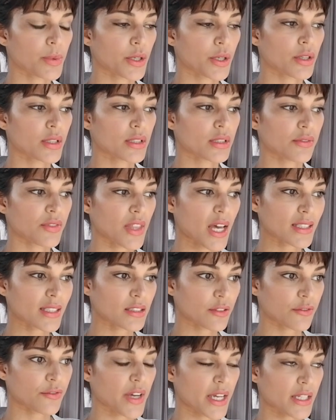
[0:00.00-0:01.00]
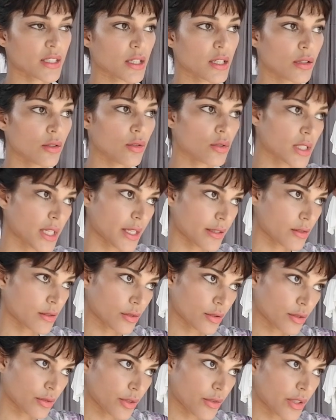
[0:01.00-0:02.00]
Because if that's affecting your
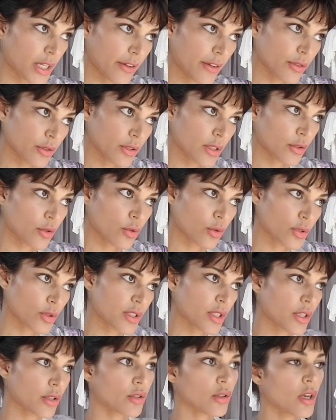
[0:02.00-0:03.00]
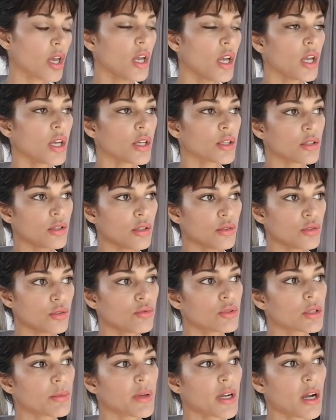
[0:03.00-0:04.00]
testosterone levels and causing, you know,
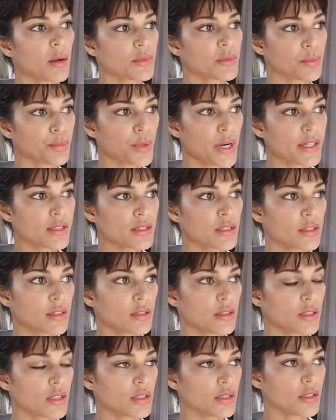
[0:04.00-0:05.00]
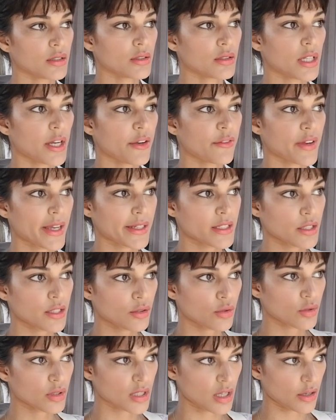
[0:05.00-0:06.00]
you to become depressed and, you know, affecting
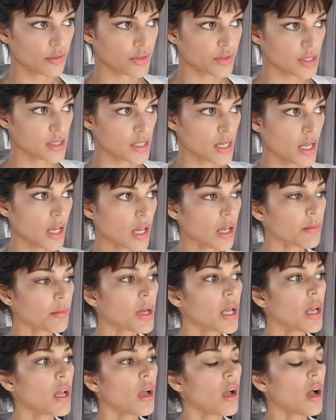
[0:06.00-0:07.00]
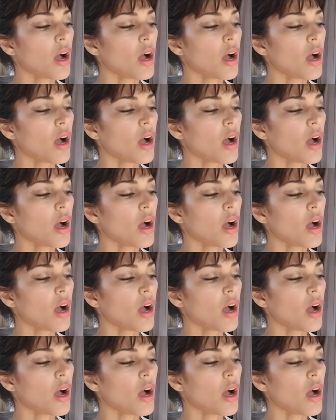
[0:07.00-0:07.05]
your self-esteem,